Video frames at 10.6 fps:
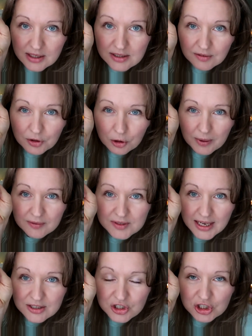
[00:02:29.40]
So you've got a bit of
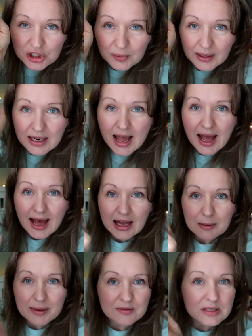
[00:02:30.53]
texture to it and
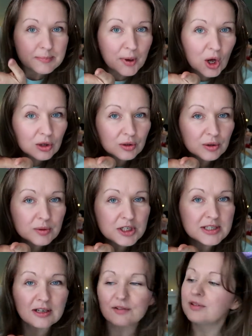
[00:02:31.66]
a bit of sparkle, which
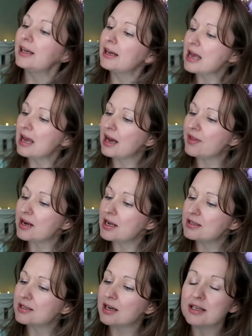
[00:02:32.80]
is lovely. And then
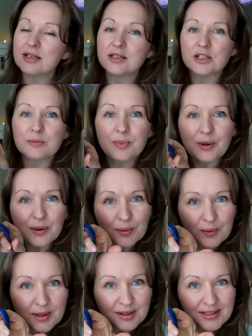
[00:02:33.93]
inside it's just blue
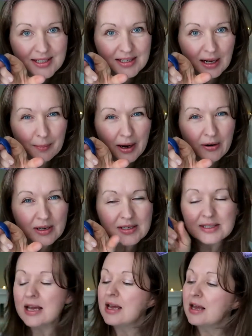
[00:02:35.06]
with Disneyland
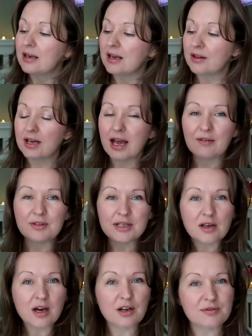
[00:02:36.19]
Paris. Now they have these
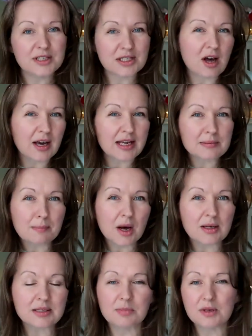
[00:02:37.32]
kind of size
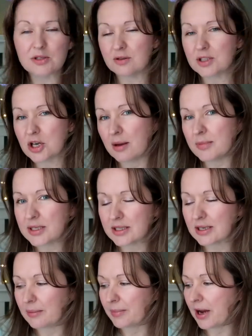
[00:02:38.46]
mugs most of the time at
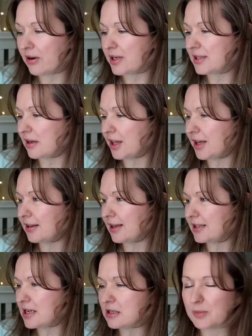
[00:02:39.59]
Disneyland Paris, and I think they
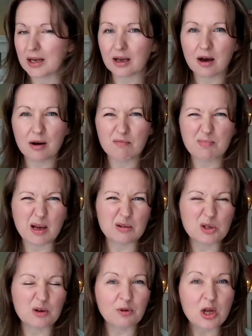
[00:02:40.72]
tend to be a kind of about
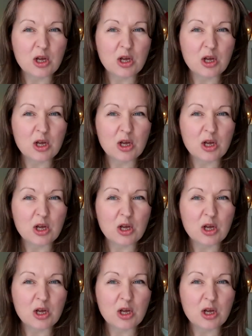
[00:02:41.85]
sort of